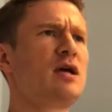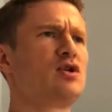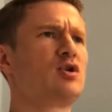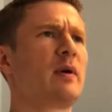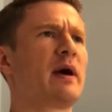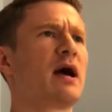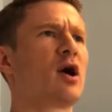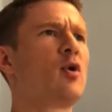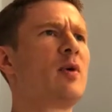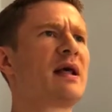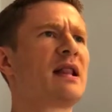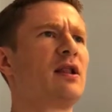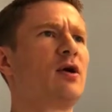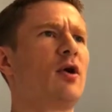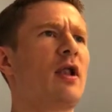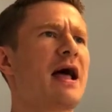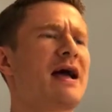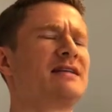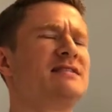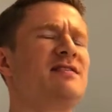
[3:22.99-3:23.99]
doing a quick
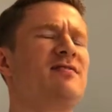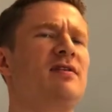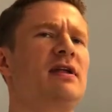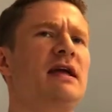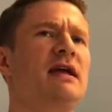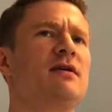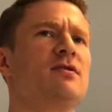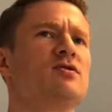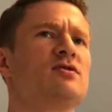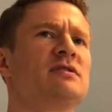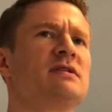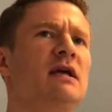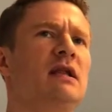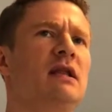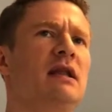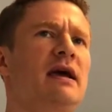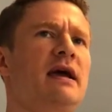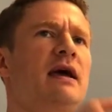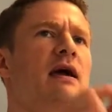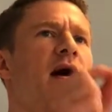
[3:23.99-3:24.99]
little activity. There's a
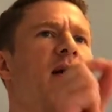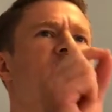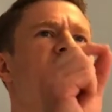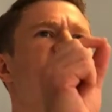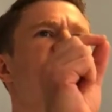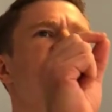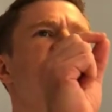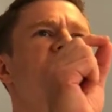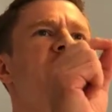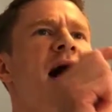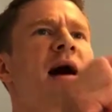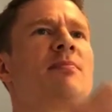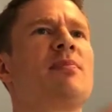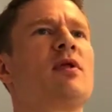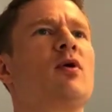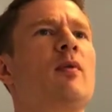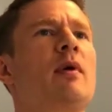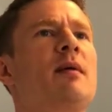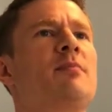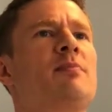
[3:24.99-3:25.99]
link up at the top
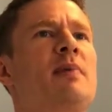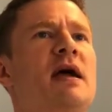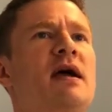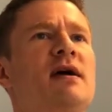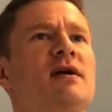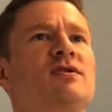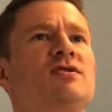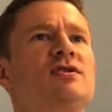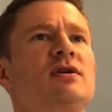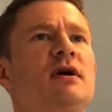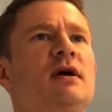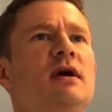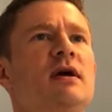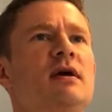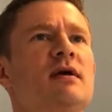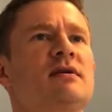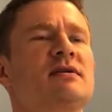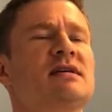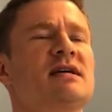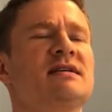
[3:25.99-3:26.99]
of the web page.
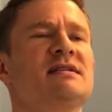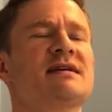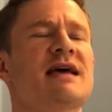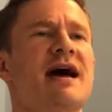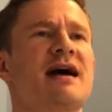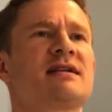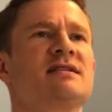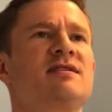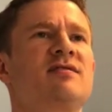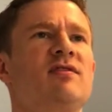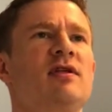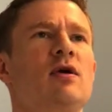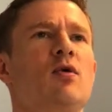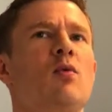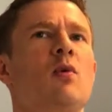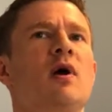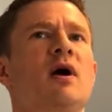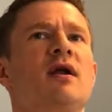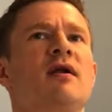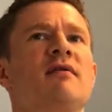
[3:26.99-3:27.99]
It says activity
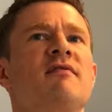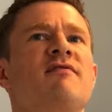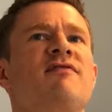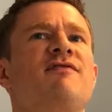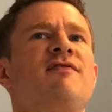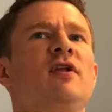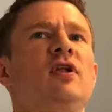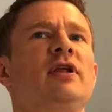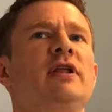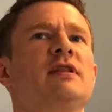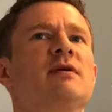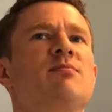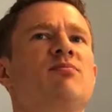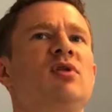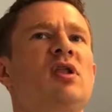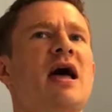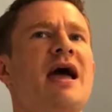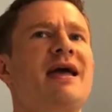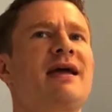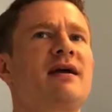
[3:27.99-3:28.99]
one, fill in the
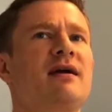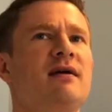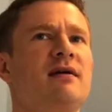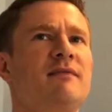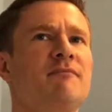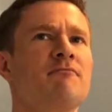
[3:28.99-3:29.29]
blank.